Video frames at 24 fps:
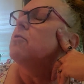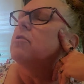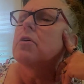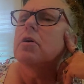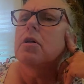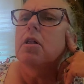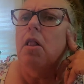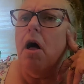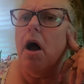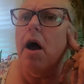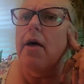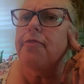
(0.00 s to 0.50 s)

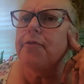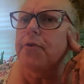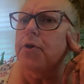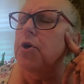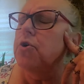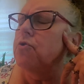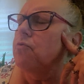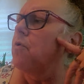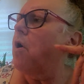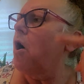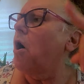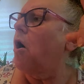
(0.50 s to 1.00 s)
cloth
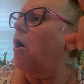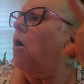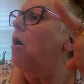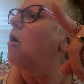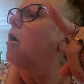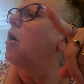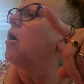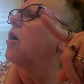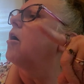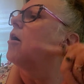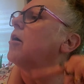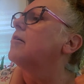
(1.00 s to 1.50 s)
you
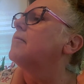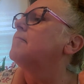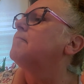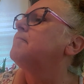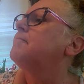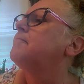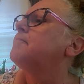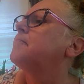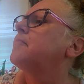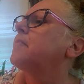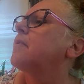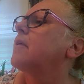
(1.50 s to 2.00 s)
are.
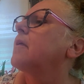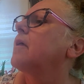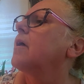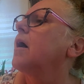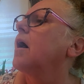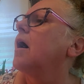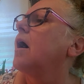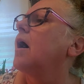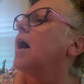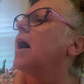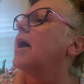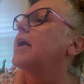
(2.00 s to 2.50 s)

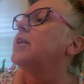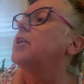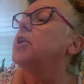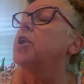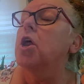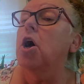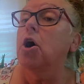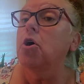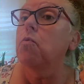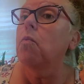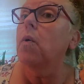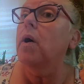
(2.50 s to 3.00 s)
I
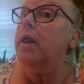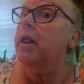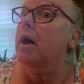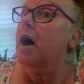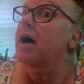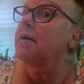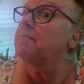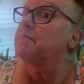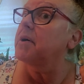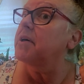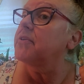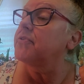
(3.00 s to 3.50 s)
know what I
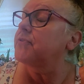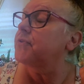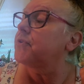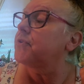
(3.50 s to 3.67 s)
must